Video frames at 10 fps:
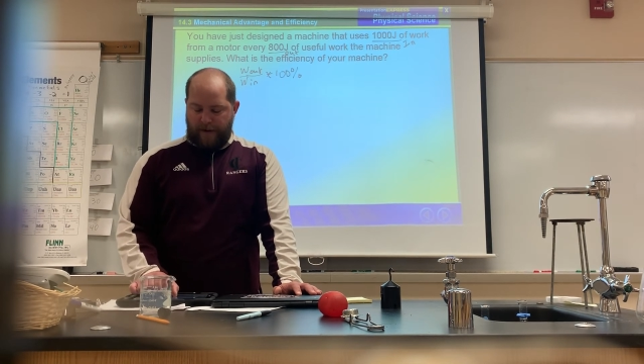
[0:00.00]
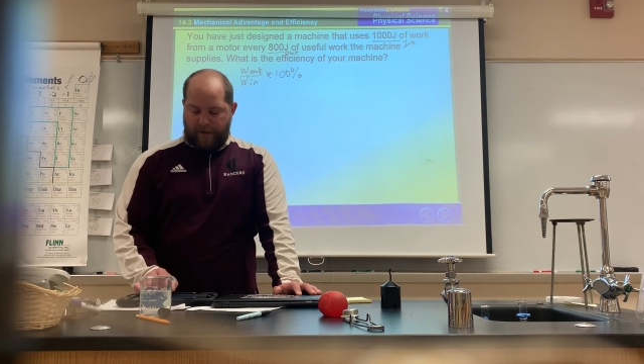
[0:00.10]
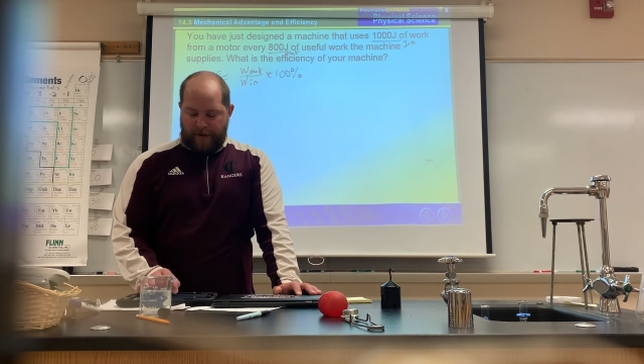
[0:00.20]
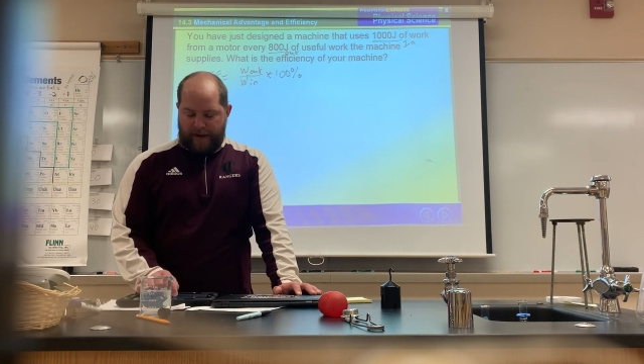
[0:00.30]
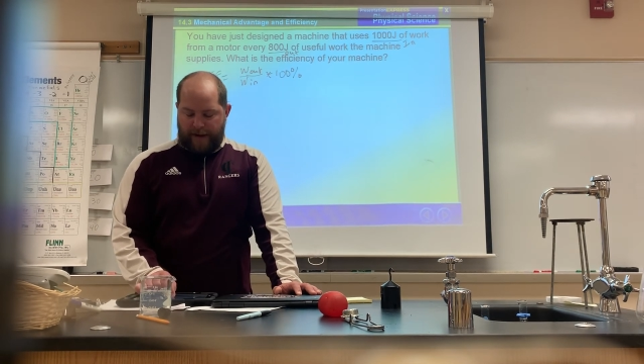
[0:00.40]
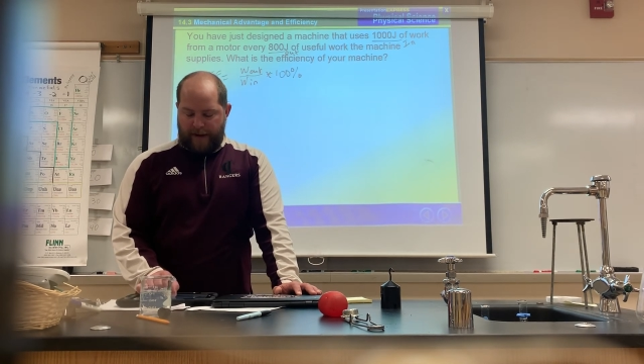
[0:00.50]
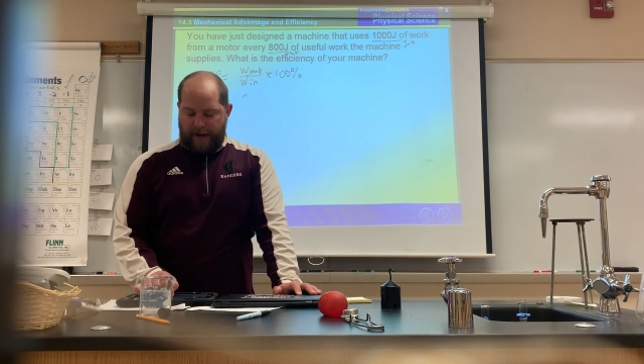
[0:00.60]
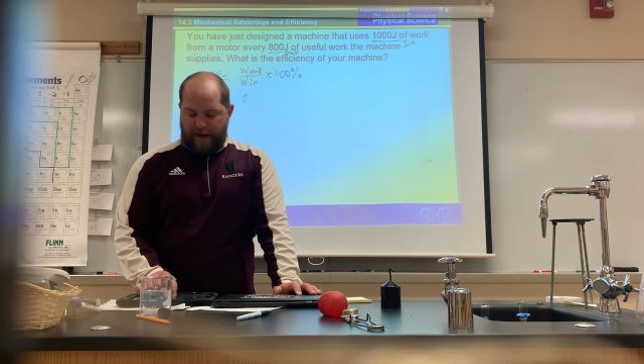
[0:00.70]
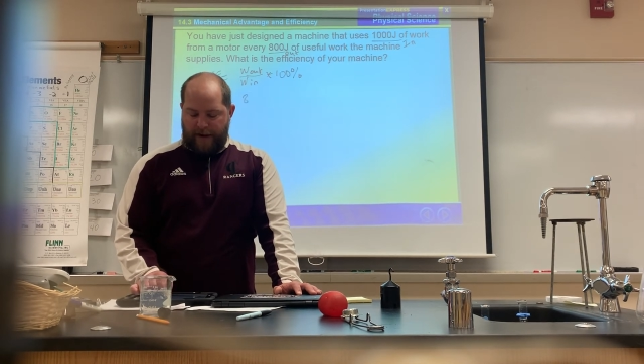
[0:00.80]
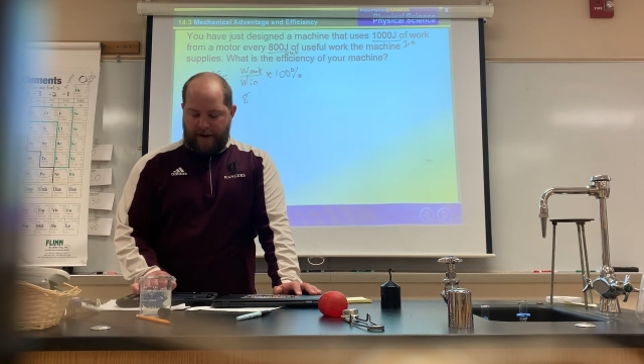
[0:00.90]
We're getting
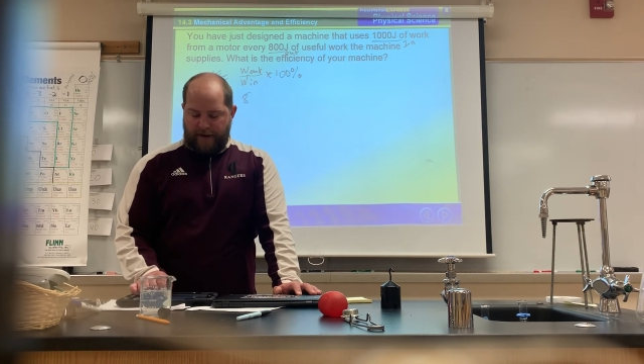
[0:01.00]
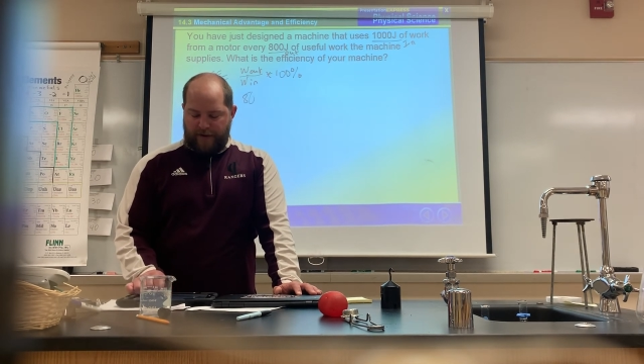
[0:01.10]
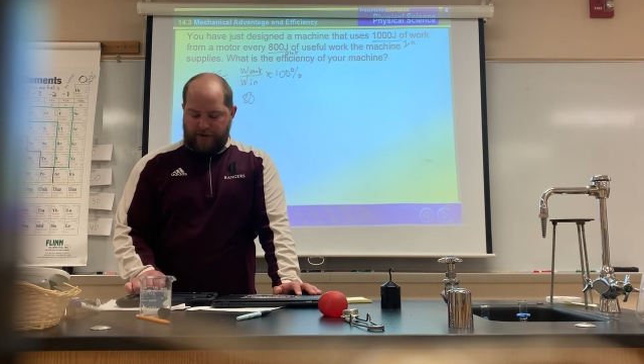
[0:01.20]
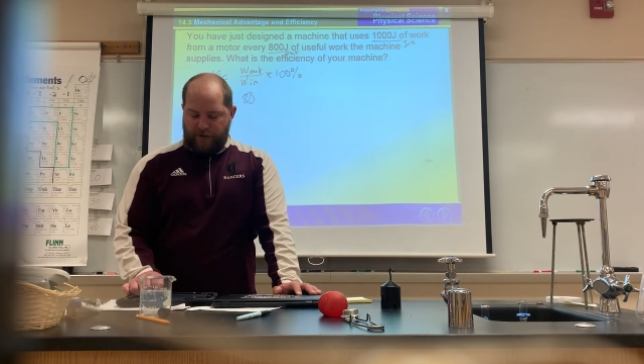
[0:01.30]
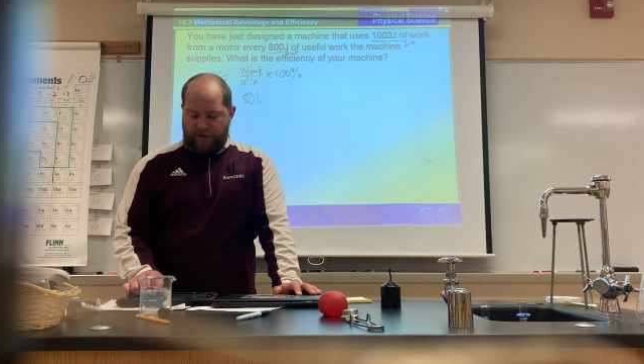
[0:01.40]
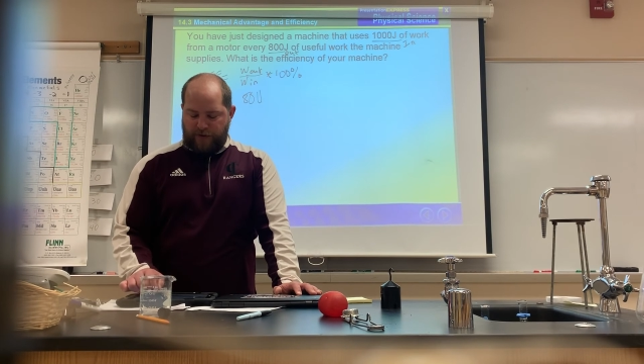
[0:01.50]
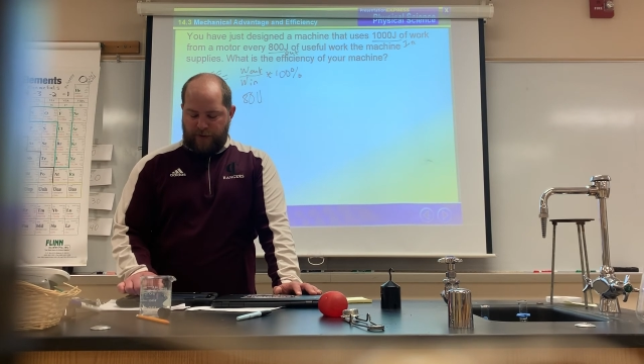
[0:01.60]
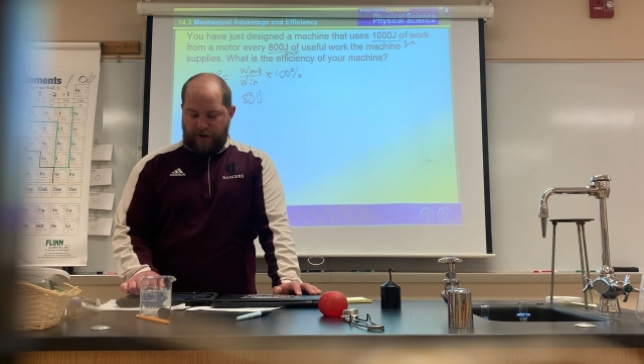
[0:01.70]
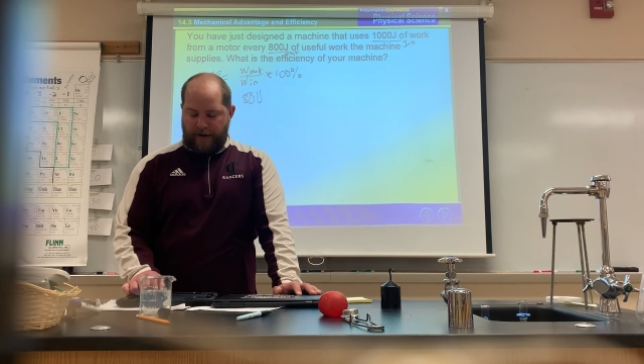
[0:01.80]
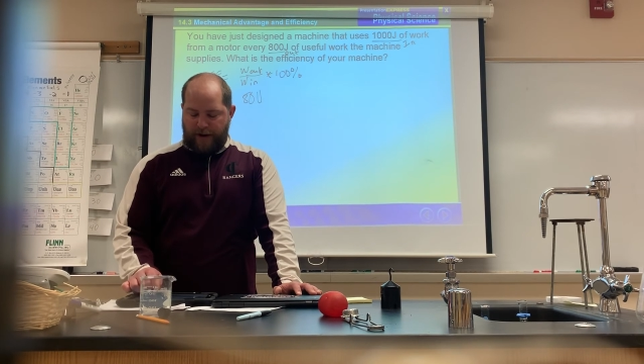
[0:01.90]
800 joules of
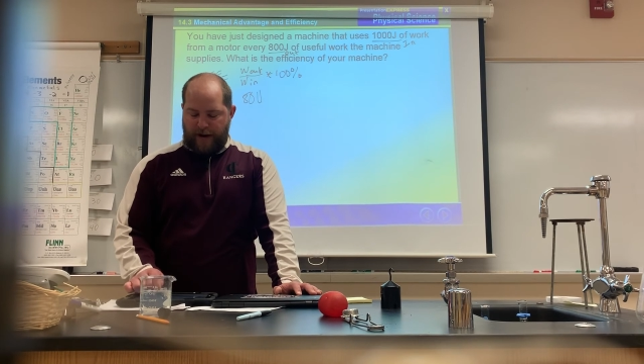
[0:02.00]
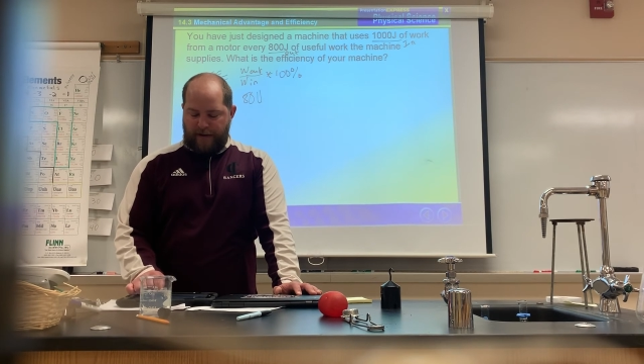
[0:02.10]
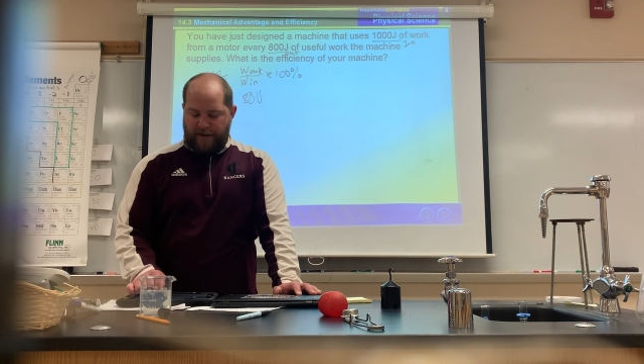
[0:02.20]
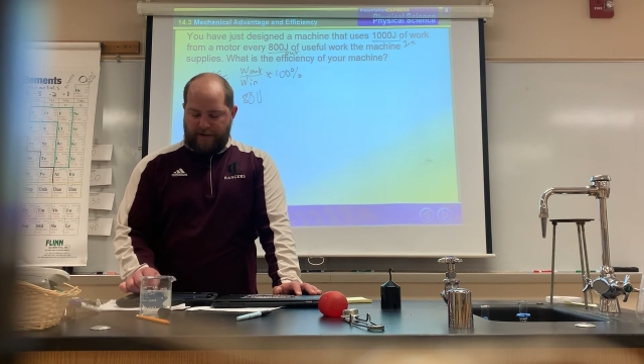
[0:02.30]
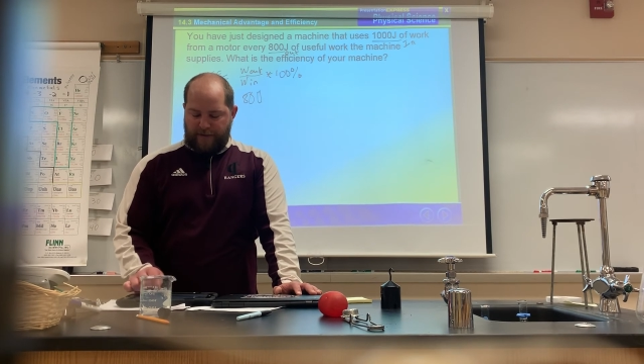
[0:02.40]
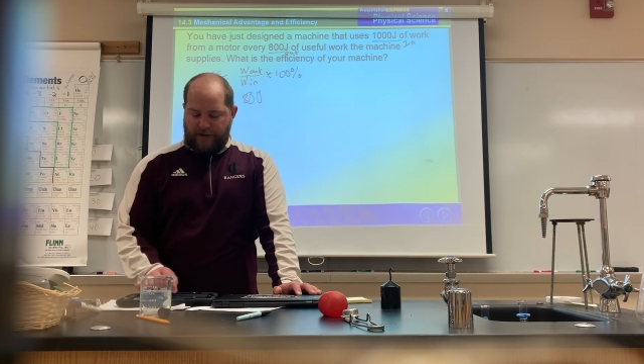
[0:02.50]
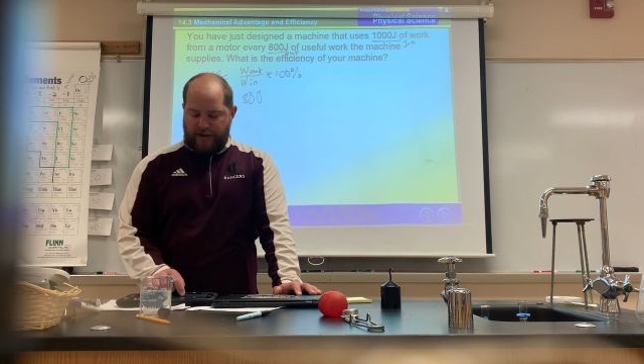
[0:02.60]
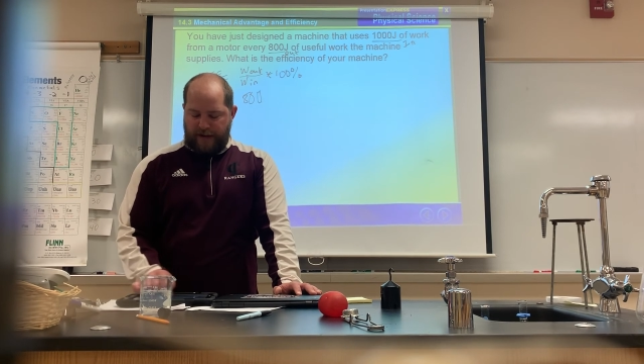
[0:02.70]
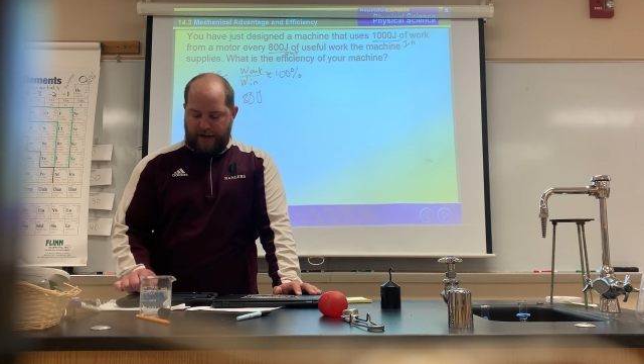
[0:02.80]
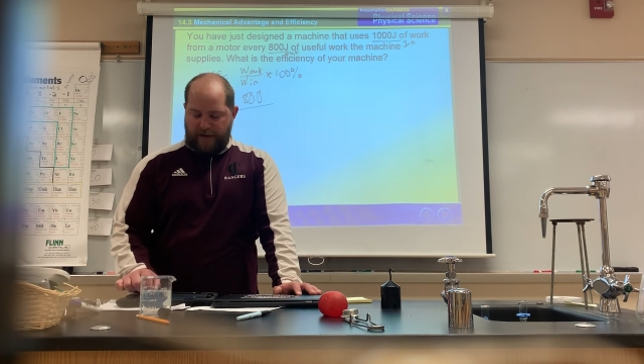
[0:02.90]
work out of this
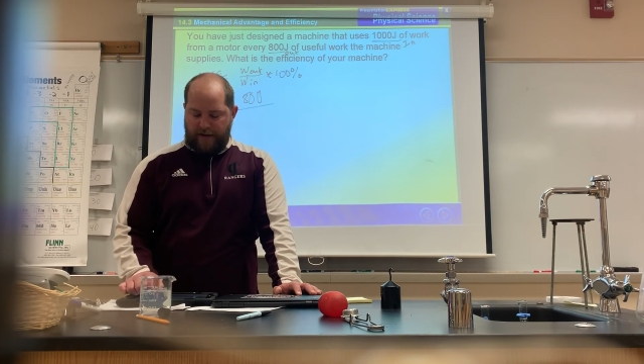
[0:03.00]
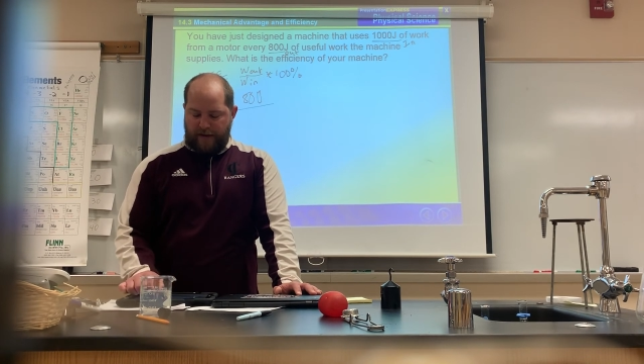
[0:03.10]
machine.